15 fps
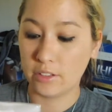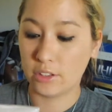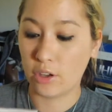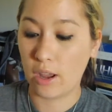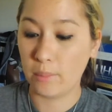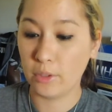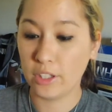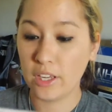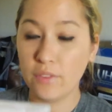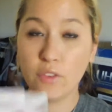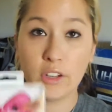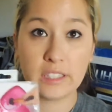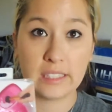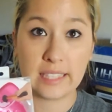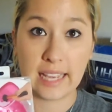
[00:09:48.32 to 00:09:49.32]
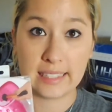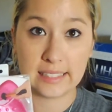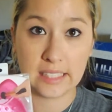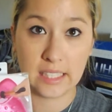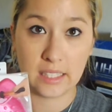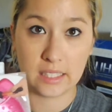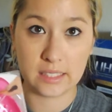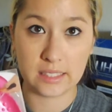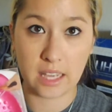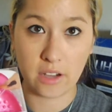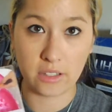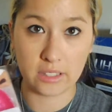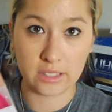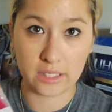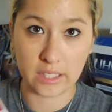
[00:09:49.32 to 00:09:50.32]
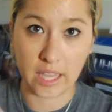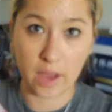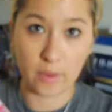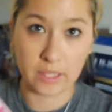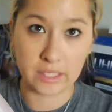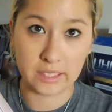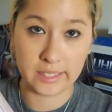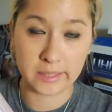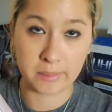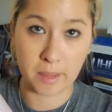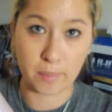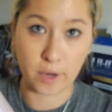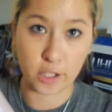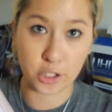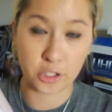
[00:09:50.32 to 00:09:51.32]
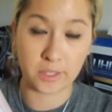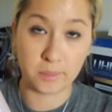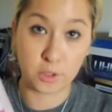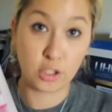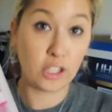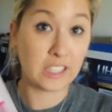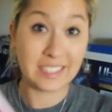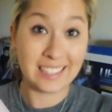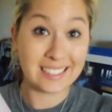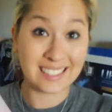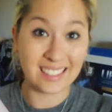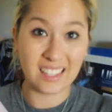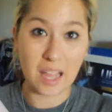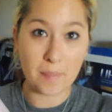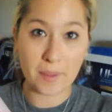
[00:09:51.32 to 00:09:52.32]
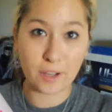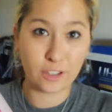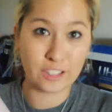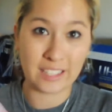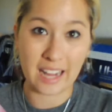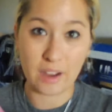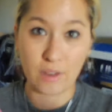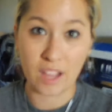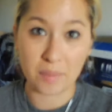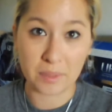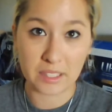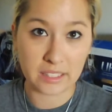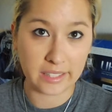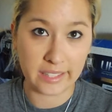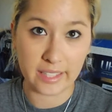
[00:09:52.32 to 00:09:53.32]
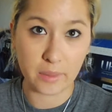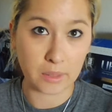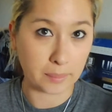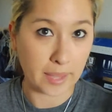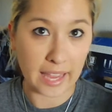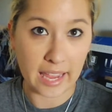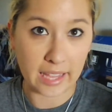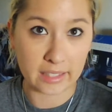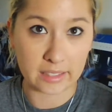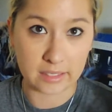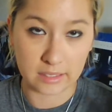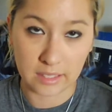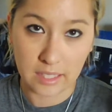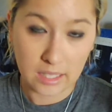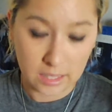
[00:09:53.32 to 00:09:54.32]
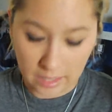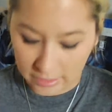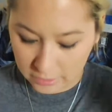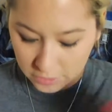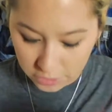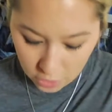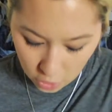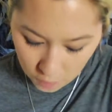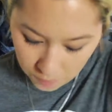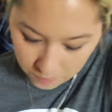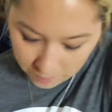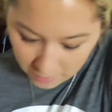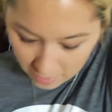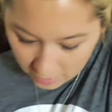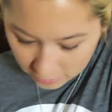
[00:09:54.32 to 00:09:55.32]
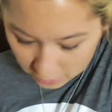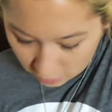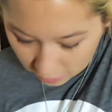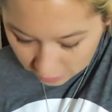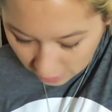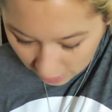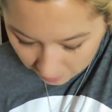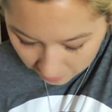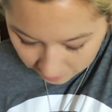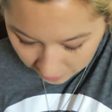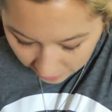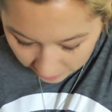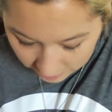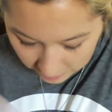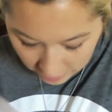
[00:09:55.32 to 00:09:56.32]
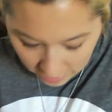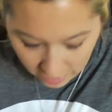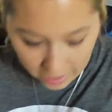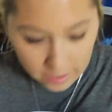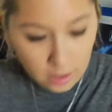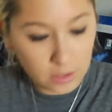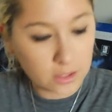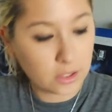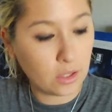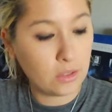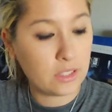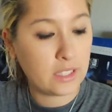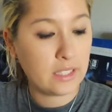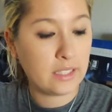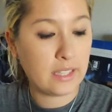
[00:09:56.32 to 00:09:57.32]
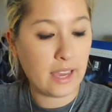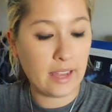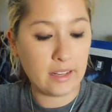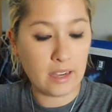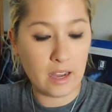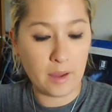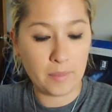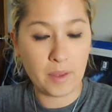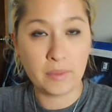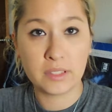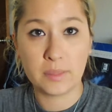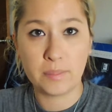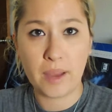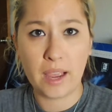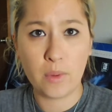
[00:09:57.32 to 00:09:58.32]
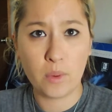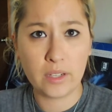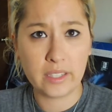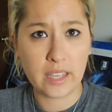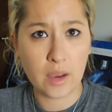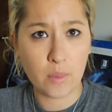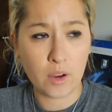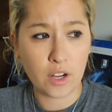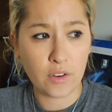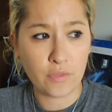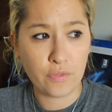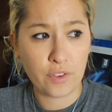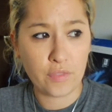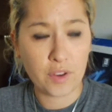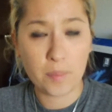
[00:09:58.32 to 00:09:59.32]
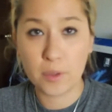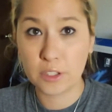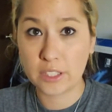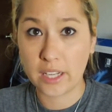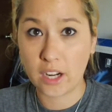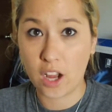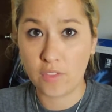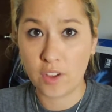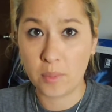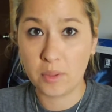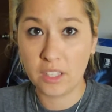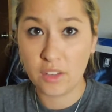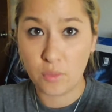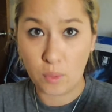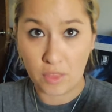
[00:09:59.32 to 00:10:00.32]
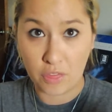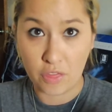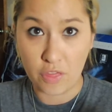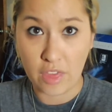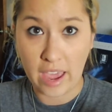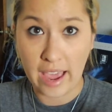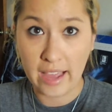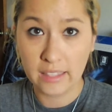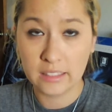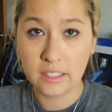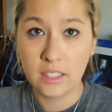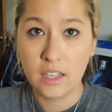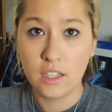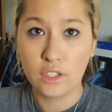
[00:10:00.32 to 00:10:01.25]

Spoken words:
So I'm looking forward to testing this out and seeing how it cleans my brushes. I'm sure it cleans it a lot better than how I've been cleaning it with my hand and soap. So on top of that, I also did get, it was a buy one, get one 50% off, I believe, with that.